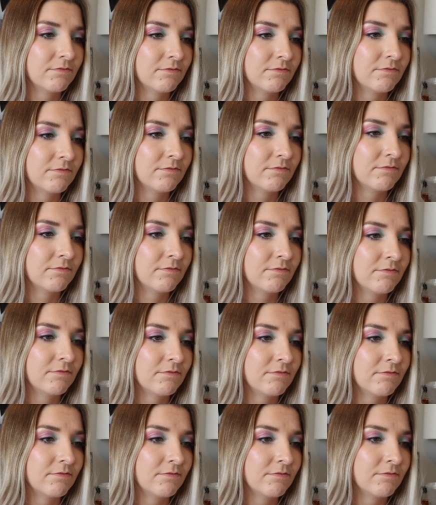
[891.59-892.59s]

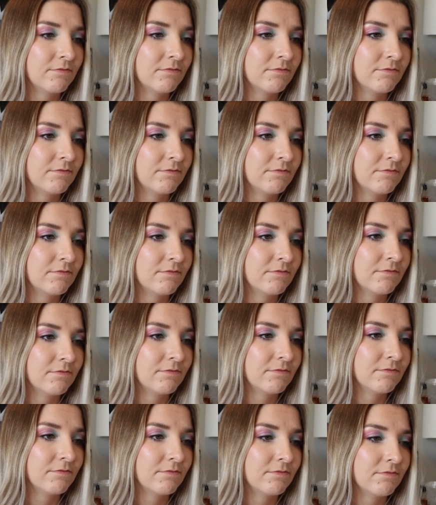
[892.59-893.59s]

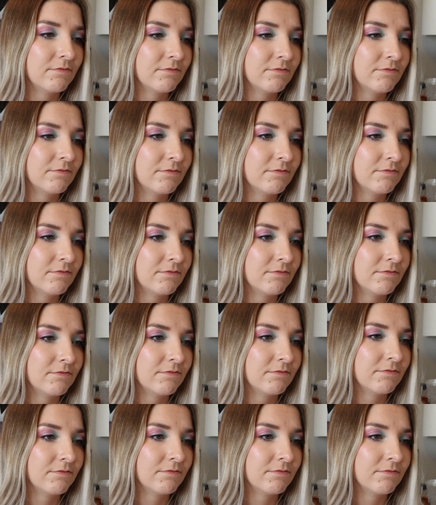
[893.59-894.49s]
This person isn't speaking.